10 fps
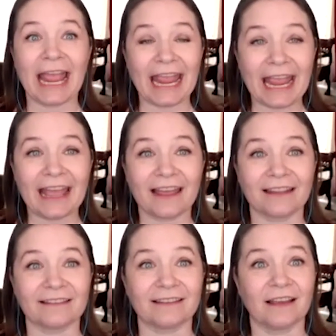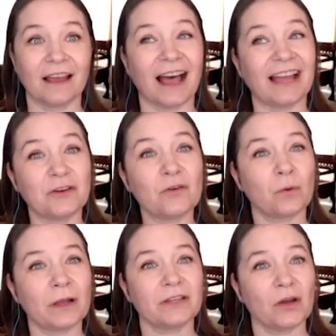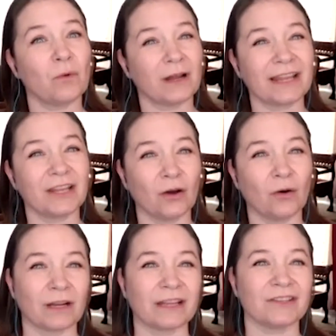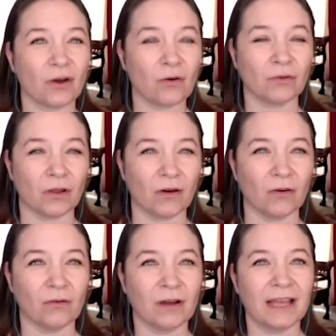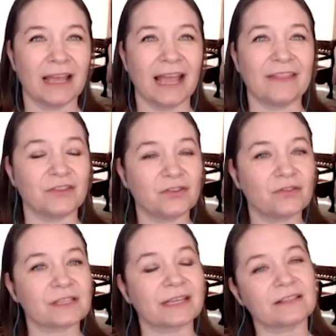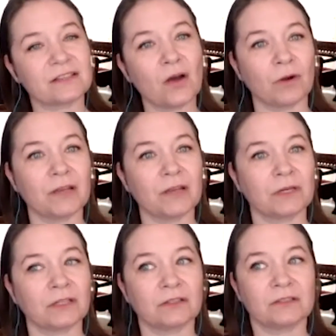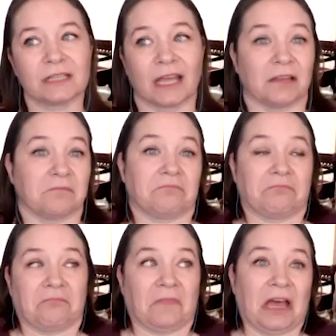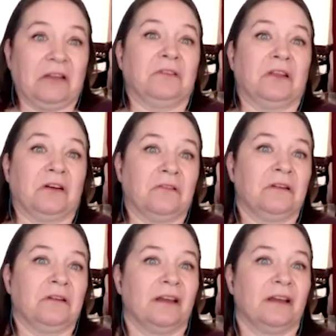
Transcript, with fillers: Hmm. And I don't quite know what I know and what I don't know. And the tutor's like, So, what do you want to learn today? I don't know.